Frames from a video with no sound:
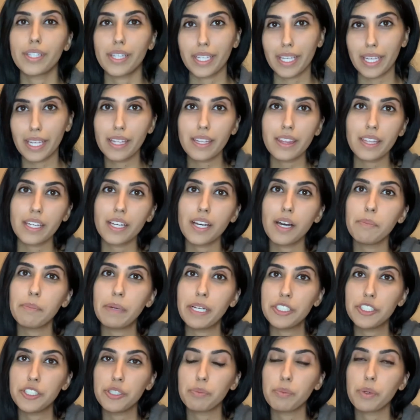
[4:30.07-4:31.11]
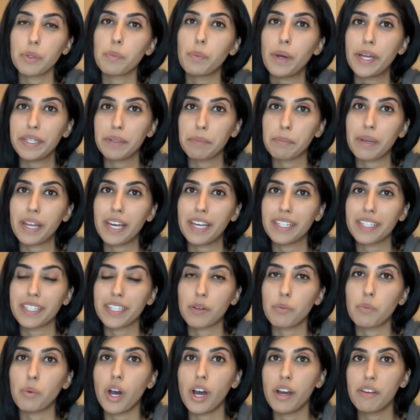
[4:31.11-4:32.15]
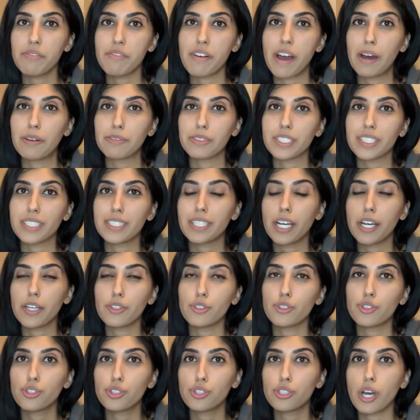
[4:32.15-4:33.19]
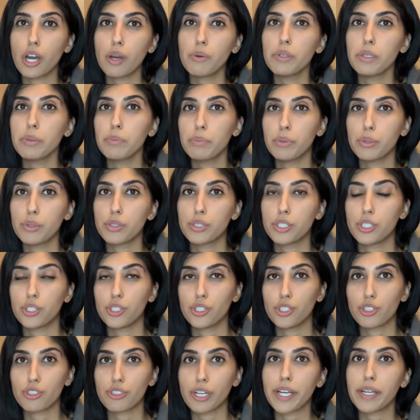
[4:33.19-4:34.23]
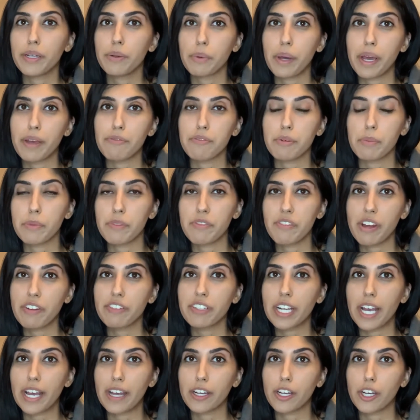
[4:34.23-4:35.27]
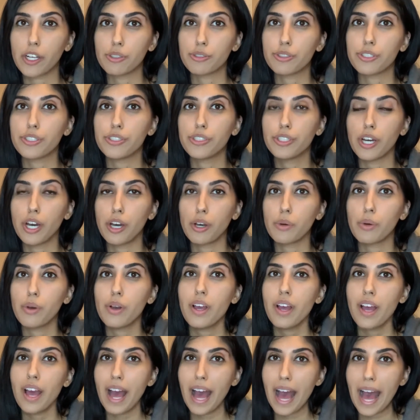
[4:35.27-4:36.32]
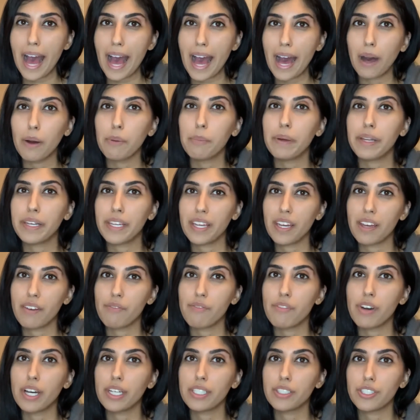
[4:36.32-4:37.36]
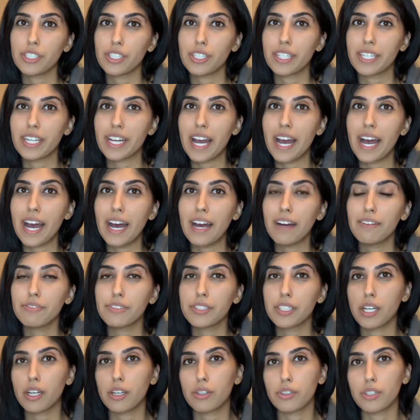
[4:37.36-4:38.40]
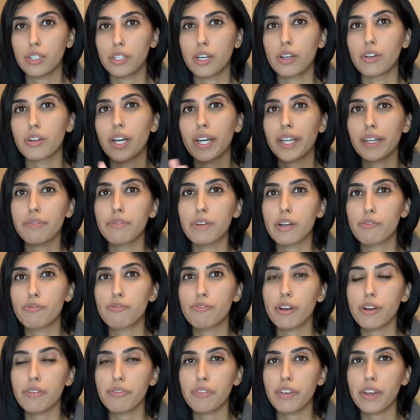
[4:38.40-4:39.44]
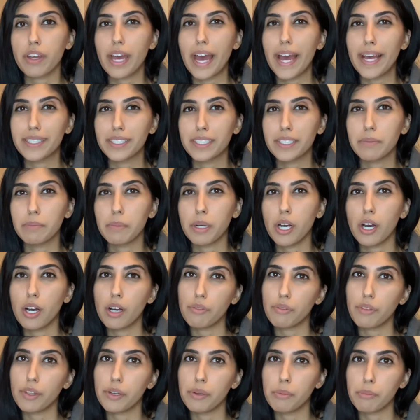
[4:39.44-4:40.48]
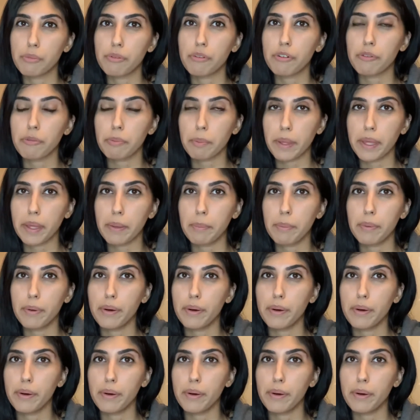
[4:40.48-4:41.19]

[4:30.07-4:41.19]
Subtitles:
the key thing I mentioned with wedding planning and what I found is that it's so important straight away from the very get-go to know how many invites you're gonna have. So, you know, kind of a rough estimate of the number of people.